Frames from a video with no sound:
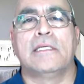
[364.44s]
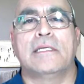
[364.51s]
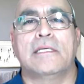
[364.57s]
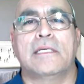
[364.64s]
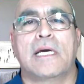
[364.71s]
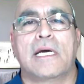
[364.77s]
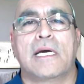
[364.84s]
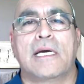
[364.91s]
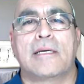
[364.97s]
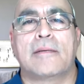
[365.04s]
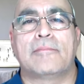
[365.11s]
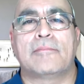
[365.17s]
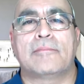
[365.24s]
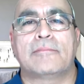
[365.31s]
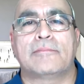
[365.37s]

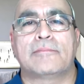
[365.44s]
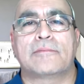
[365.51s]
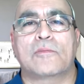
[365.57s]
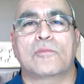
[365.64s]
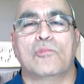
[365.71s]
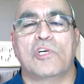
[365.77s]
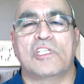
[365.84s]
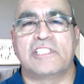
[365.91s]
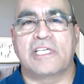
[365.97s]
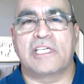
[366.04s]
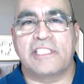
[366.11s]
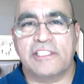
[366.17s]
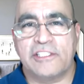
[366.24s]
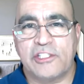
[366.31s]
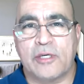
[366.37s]
was a
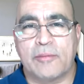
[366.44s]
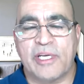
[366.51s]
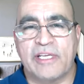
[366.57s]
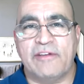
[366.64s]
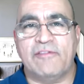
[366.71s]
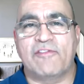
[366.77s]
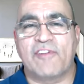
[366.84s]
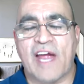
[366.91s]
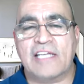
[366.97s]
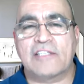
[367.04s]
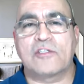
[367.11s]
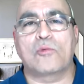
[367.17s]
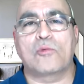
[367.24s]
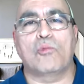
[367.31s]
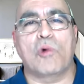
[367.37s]
determining
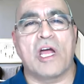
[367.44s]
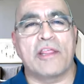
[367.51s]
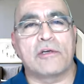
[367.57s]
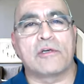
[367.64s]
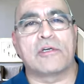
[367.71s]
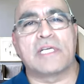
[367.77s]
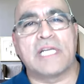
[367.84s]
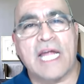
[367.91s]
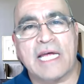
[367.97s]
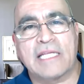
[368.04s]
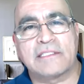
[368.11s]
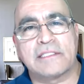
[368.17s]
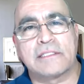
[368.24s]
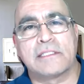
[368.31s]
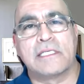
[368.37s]
factor whether or
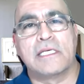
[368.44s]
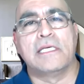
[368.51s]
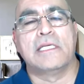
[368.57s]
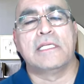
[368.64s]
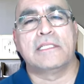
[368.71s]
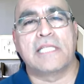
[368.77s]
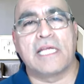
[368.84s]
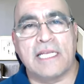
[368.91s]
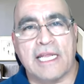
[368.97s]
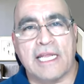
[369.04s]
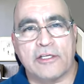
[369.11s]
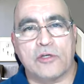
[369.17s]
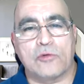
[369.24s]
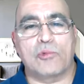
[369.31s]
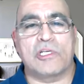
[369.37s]
not the
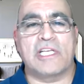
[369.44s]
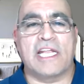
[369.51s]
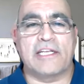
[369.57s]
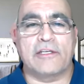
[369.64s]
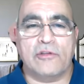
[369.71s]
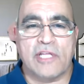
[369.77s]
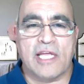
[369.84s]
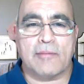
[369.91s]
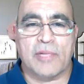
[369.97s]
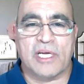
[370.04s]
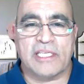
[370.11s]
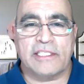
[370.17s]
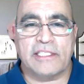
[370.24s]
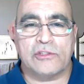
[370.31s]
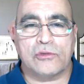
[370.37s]
lender would lend you that
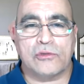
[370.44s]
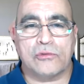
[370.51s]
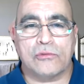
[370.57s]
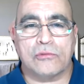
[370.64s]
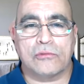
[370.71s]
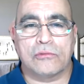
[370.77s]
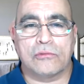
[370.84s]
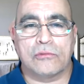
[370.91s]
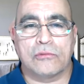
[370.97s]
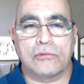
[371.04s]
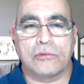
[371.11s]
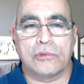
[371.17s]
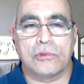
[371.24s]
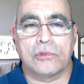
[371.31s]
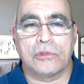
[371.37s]
money to
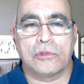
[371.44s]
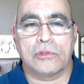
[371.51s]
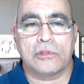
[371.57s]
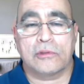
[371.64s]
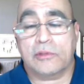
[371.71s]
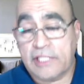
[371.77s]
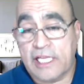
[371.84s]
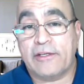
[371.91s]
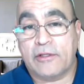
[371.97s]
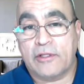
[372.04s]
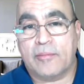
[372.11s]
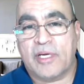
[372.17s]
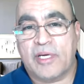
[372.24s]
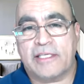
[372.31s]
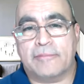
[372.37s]
lend you the
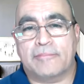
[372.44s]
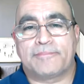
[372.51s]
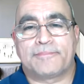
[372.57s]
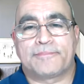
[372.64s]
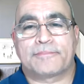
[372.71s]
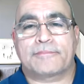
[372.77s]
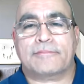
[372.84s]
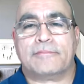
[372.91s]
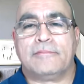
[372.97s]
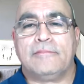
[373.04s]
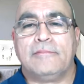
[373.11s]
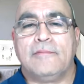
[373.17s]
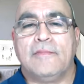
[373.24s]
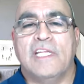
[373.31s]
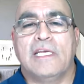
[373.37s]
money.
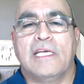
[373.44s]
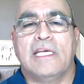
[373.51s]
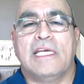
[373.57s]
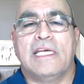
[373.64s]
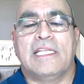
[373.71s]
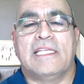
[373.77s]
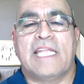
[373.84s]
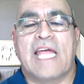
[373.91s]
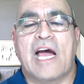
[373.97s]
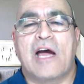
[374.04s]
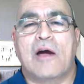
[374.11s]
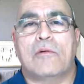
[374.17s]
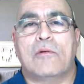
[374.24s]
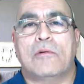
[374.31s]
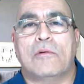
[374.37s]

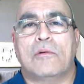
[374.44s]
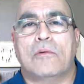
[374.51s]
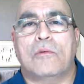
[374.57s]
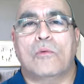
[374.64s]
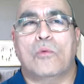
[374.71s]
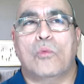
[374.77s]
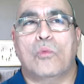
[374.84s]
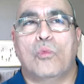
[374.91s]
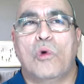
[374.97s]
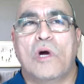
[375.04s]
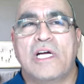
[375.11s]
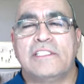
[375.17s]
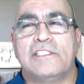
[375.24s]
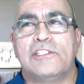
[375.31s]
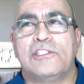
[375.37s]
Now,
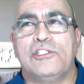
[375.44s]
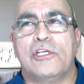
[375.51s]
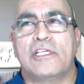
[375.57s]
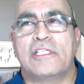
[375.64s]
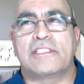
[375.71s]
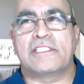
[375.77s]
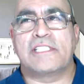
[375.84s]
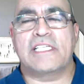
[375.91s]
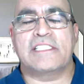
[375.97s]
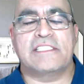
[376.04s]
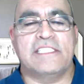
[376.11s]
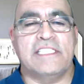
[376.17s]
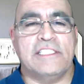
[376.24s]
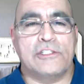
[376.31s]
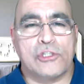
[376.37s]
once you're
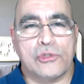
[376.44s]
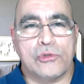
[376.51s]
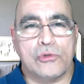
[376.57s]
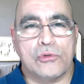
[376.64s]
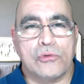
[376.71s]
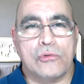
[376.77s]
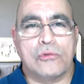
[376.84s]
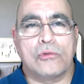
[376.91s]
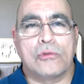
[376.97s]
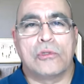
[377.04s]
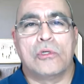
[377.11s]
62